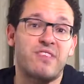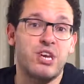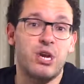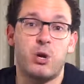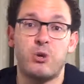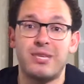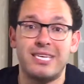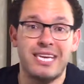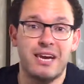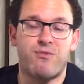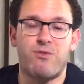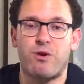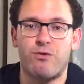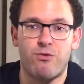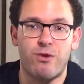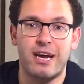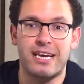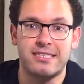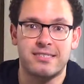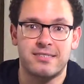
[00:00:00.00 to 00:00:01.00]
to know the different
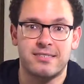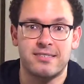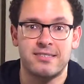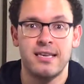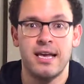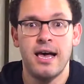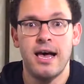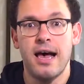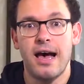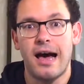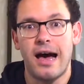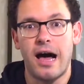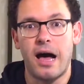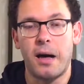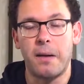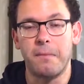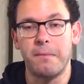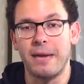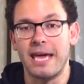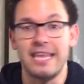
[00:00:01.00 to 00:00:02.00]
risks,
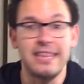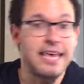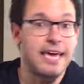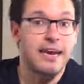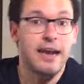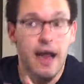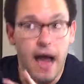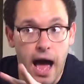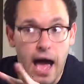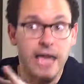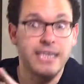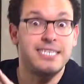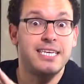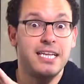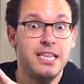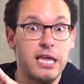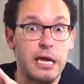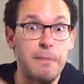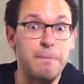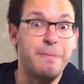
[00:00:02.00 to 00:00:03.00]
and then
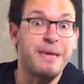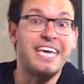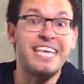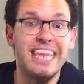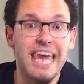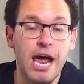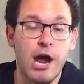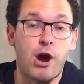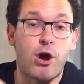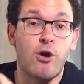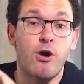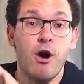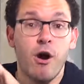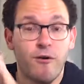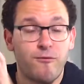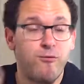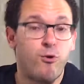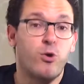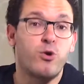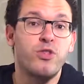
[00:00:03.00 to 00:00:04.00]
ideally be there
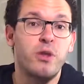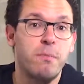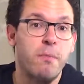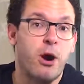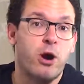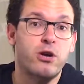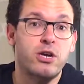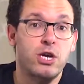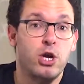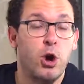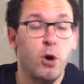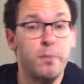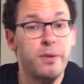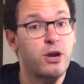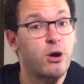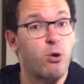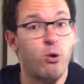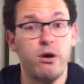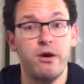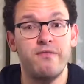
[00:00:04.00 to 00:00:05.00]
for the market
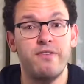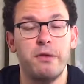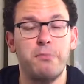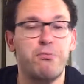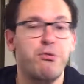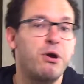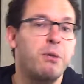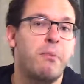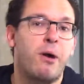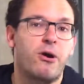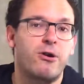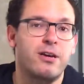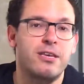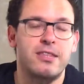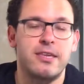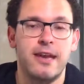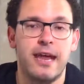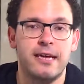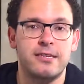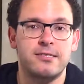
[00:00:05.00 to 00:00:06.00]
open or even pre-market
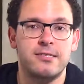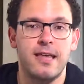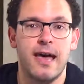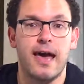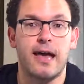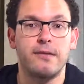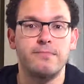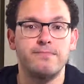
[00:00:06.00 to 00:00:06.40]
the next day.